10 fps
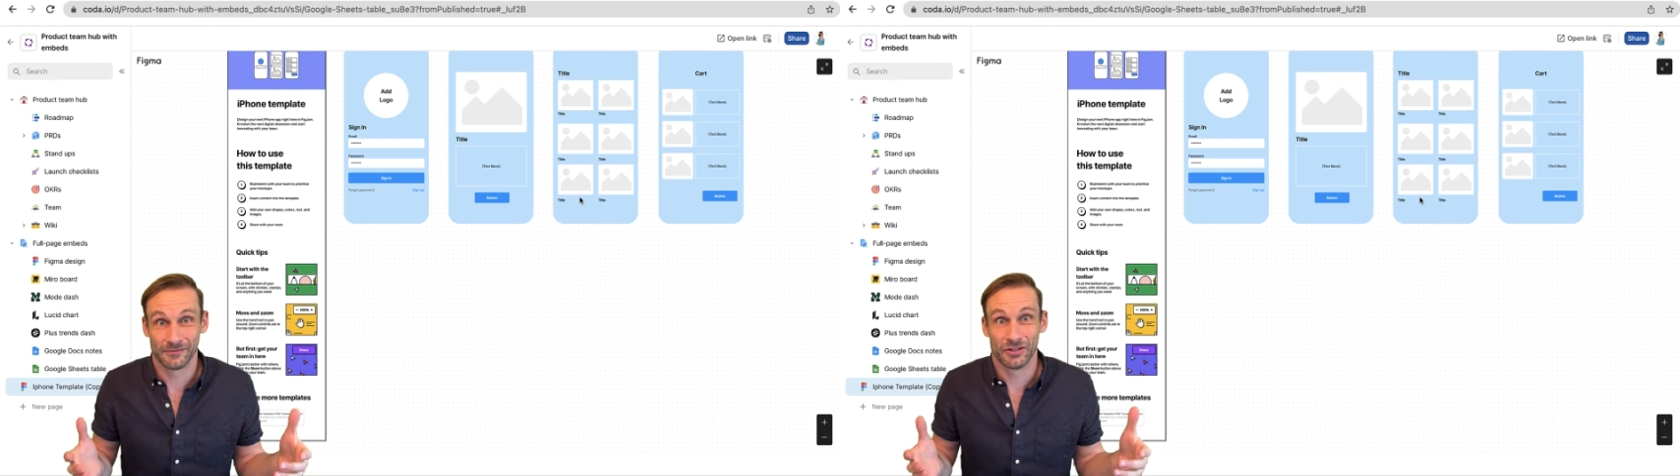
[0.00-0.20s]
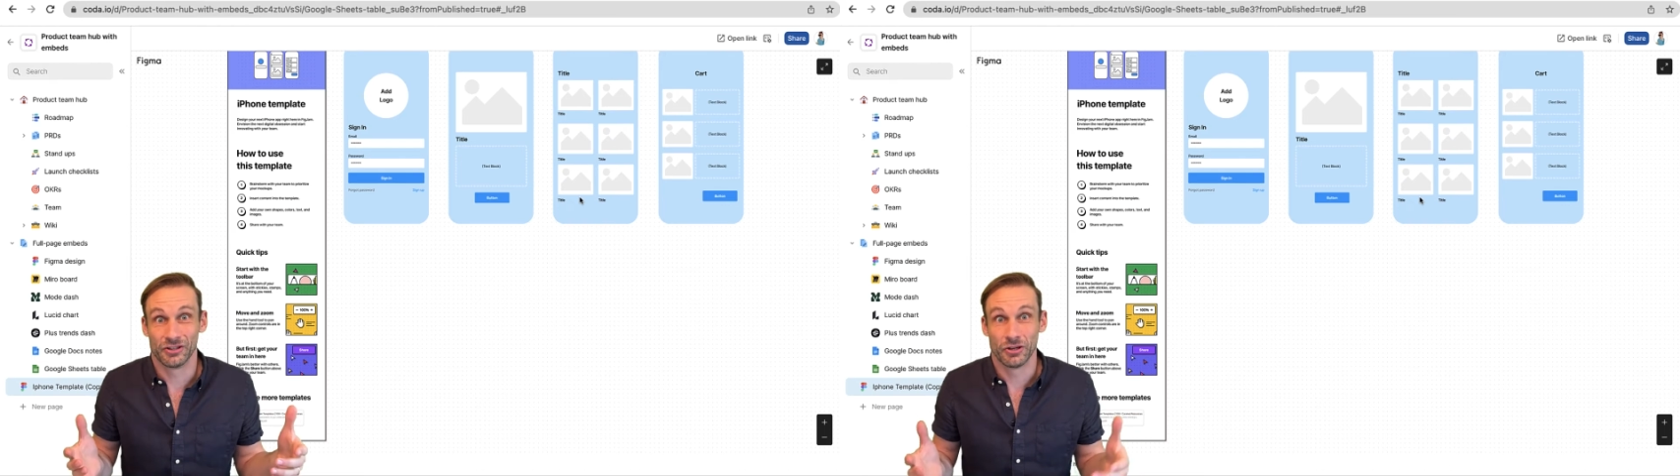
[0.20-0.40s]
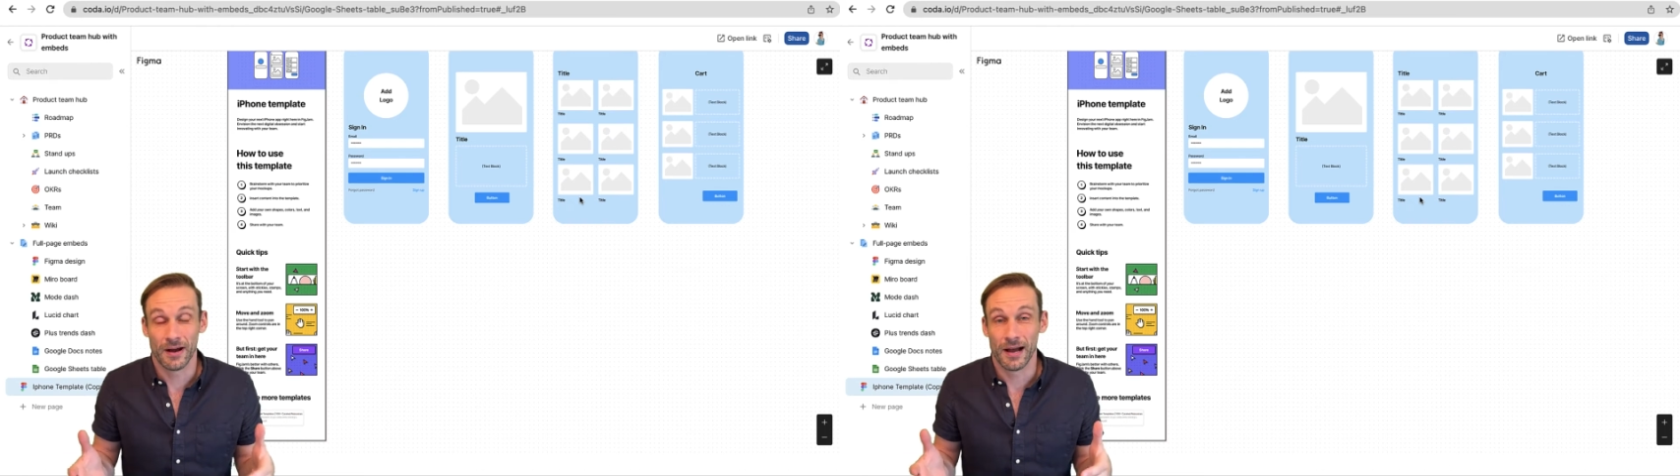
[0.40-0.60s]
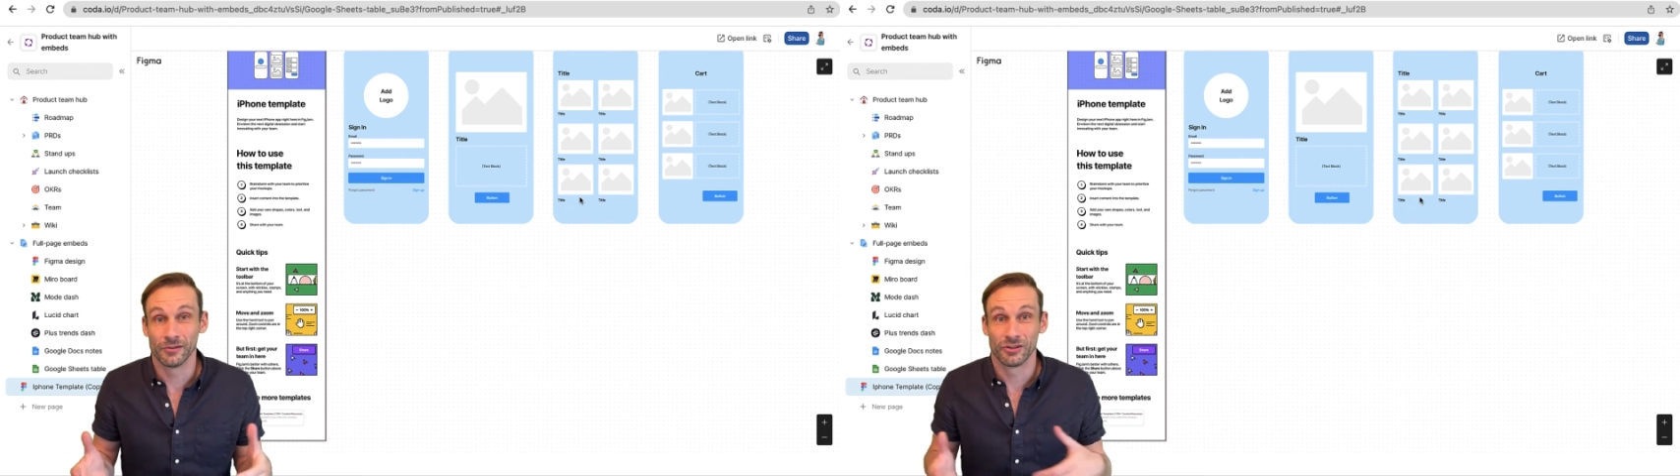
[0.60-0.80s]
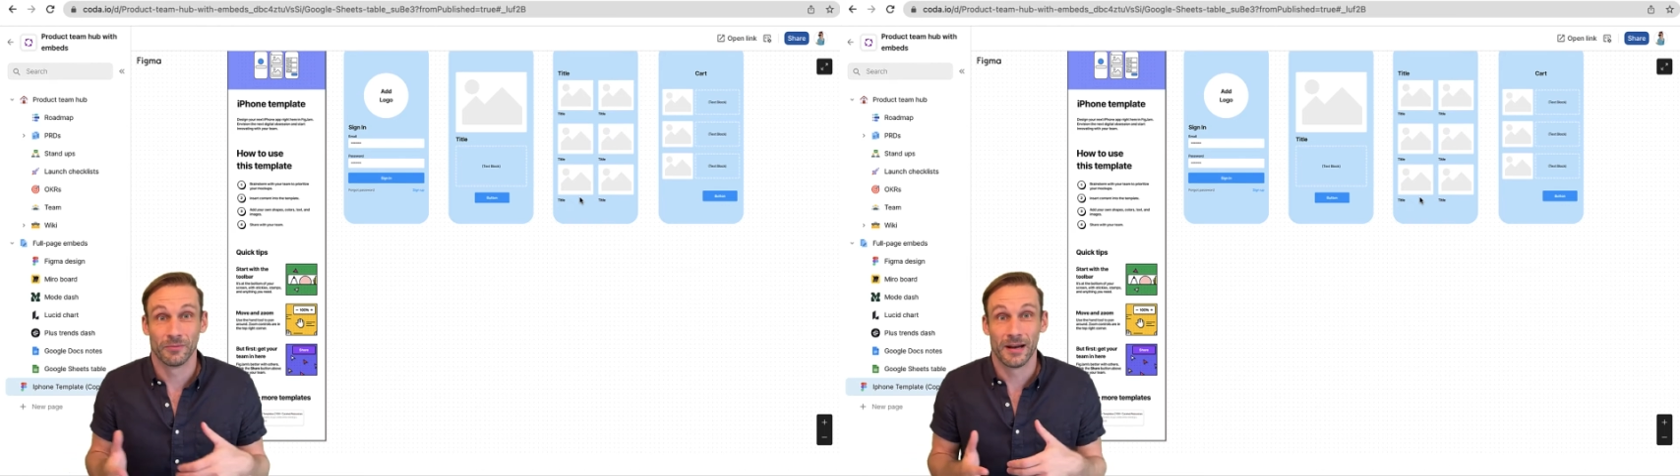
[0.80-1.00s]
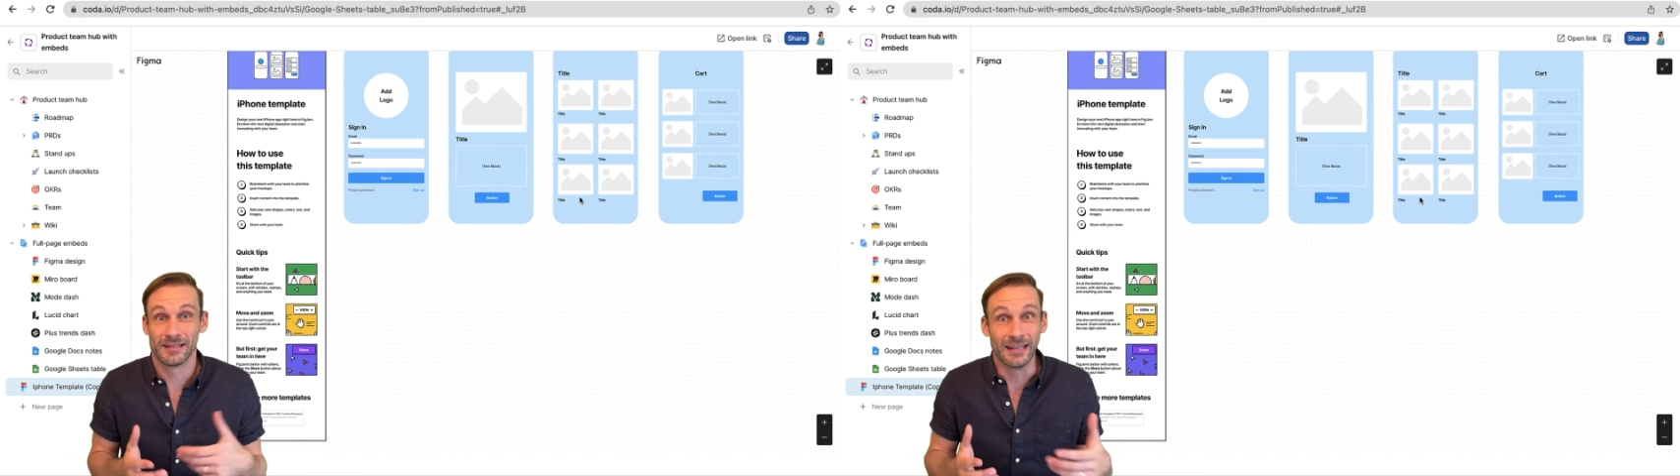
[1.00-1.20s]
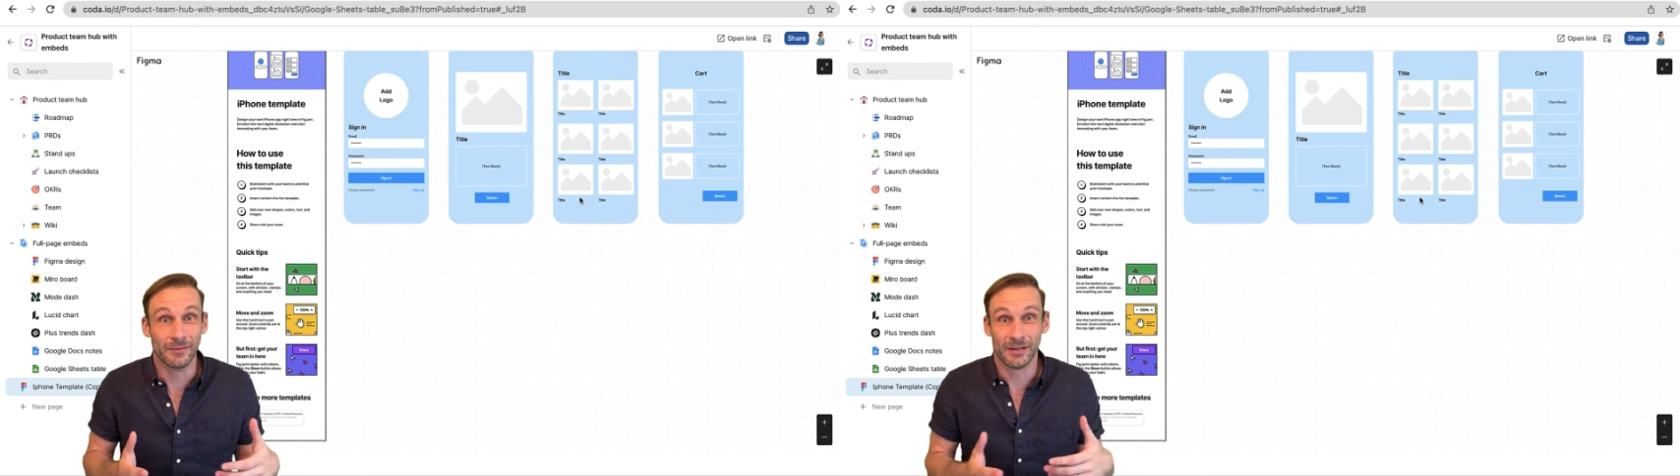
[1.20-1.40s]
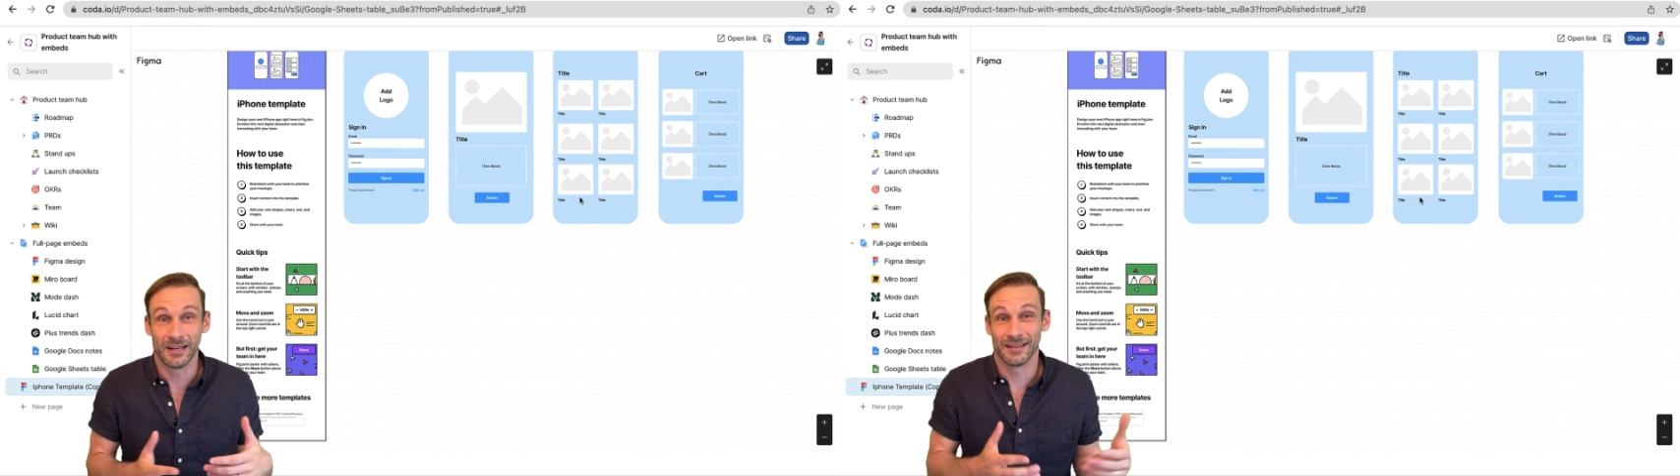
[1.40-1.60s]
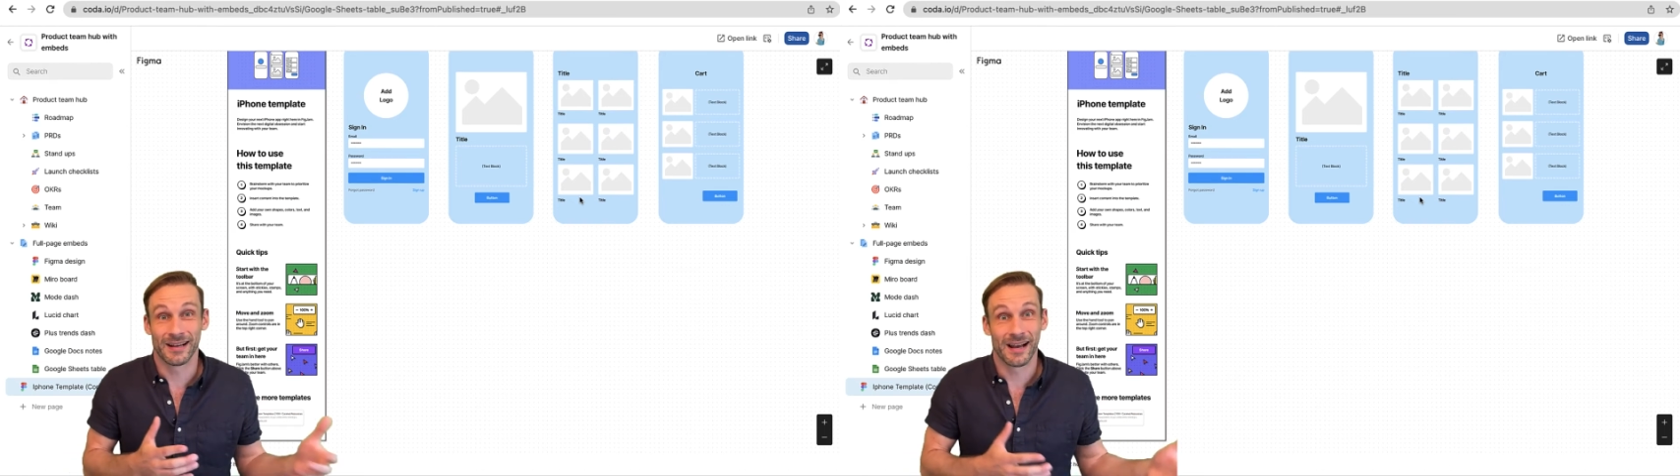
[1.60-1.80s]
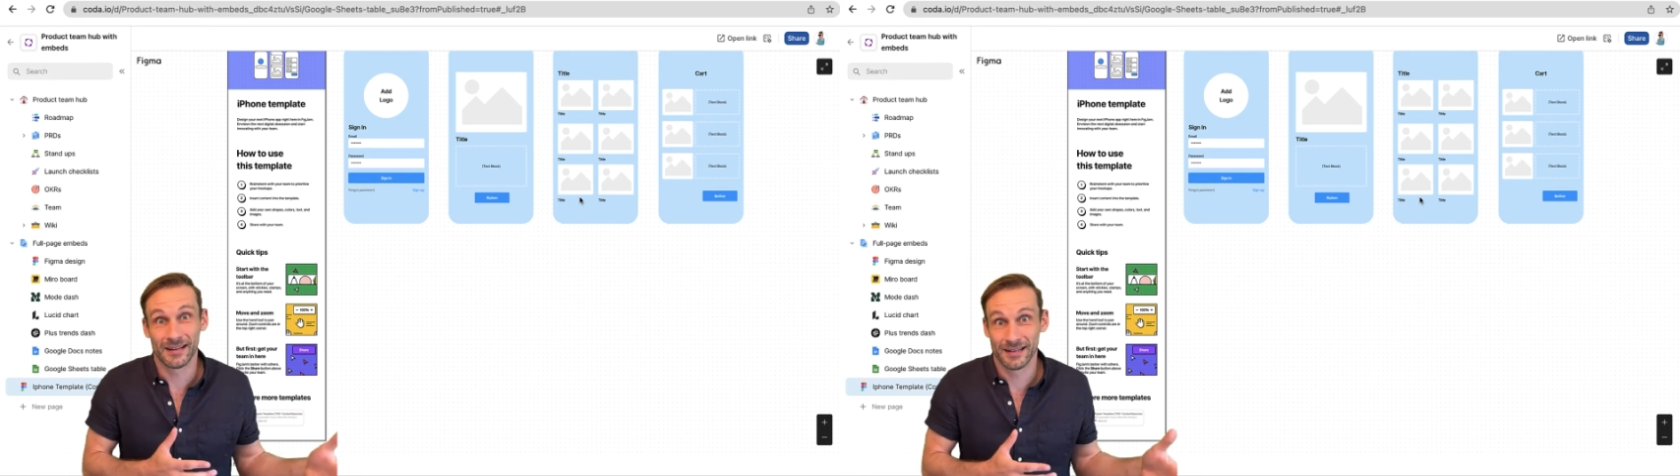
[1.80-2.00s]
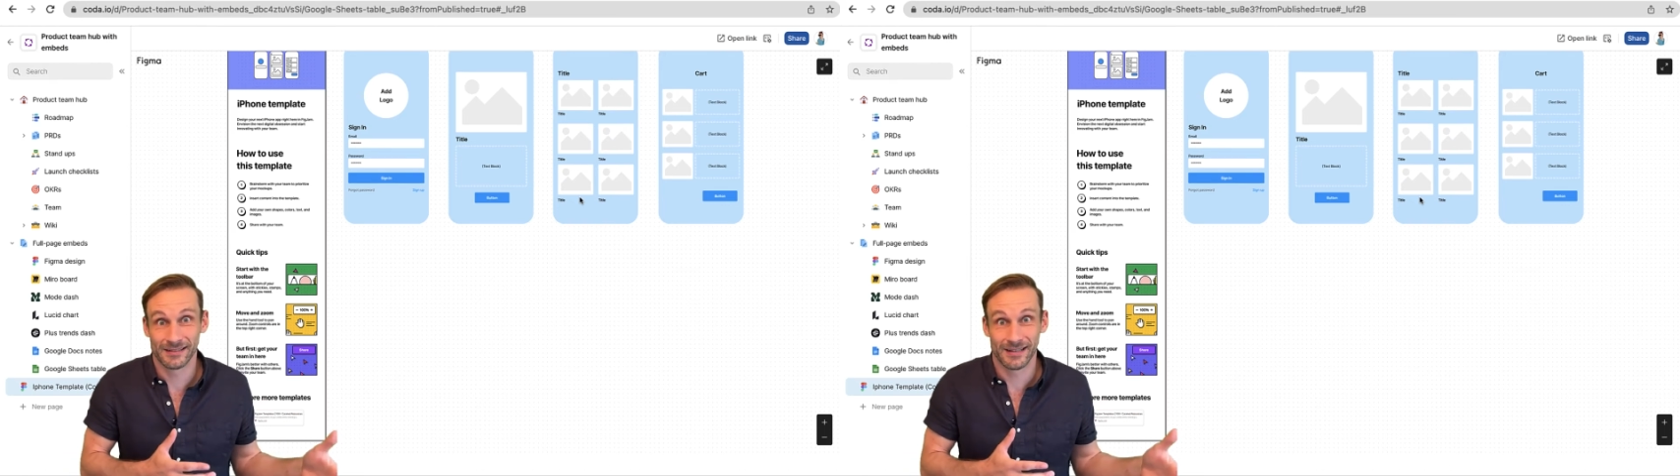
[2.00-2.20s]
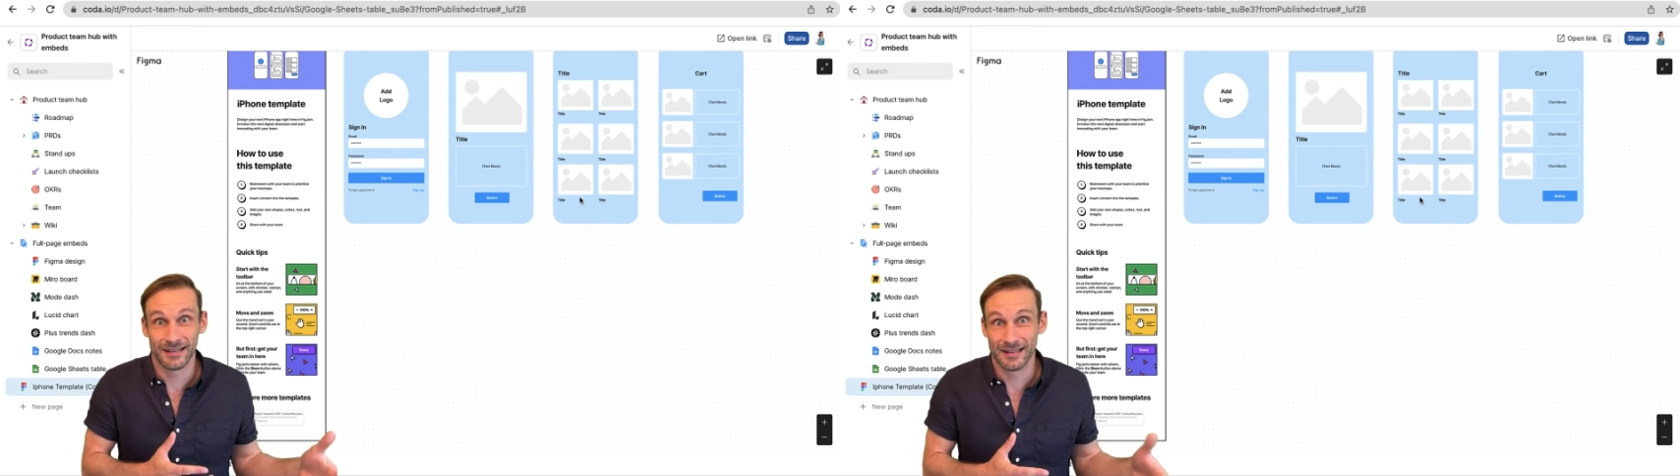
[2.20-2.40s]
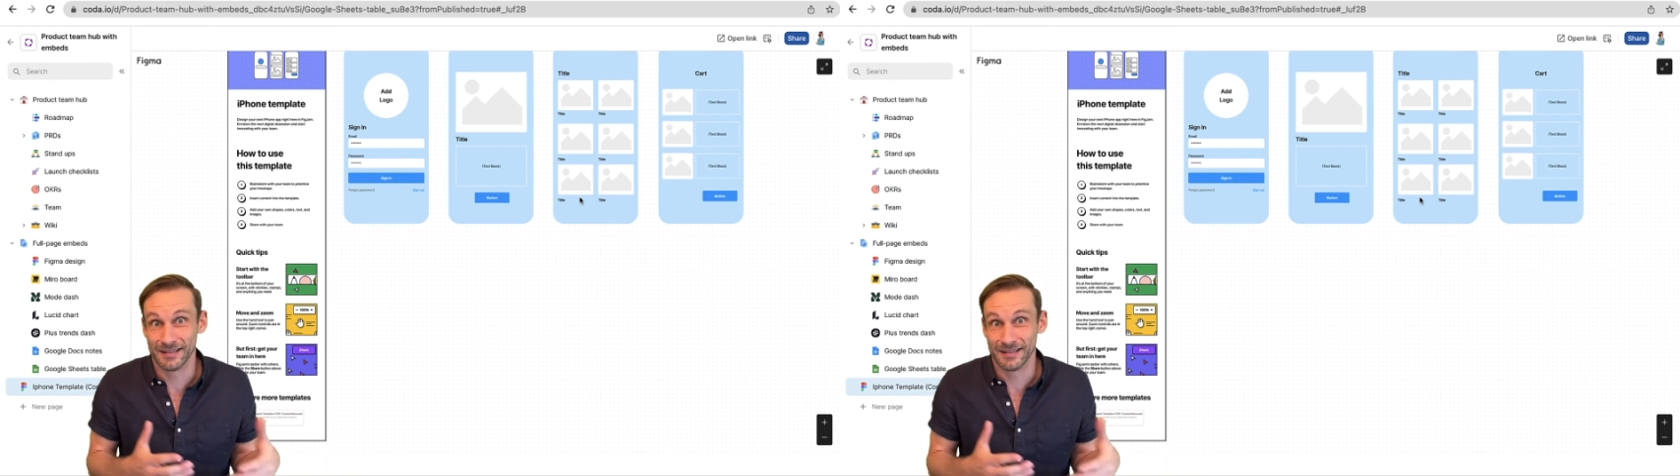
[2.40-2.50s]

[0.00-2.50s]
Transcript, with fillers: to share out so my team can get the context they need